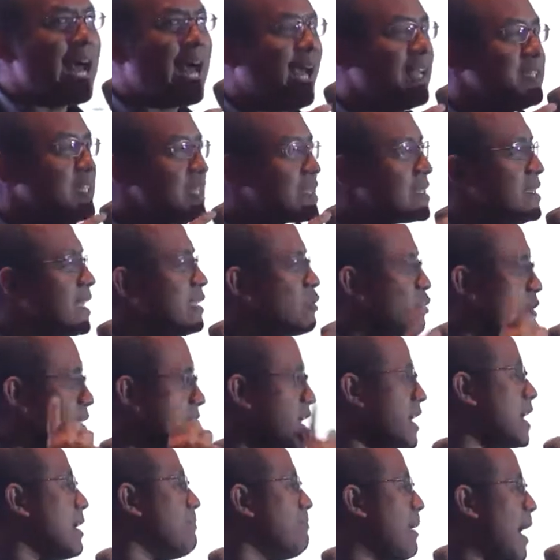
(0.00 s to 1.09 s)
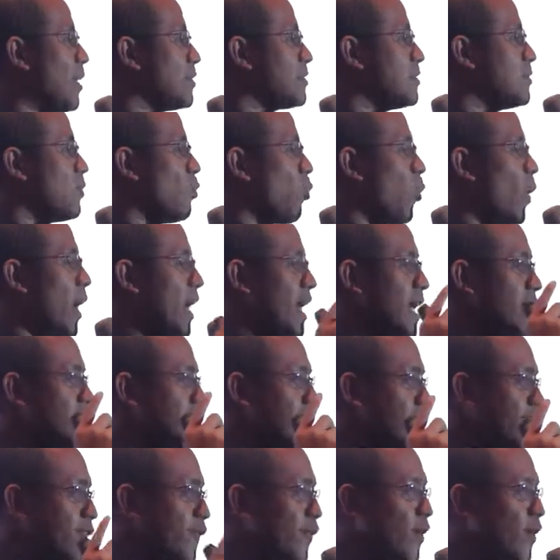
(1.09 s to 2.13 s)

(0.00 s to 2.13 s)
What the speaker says: I just need to think about winning the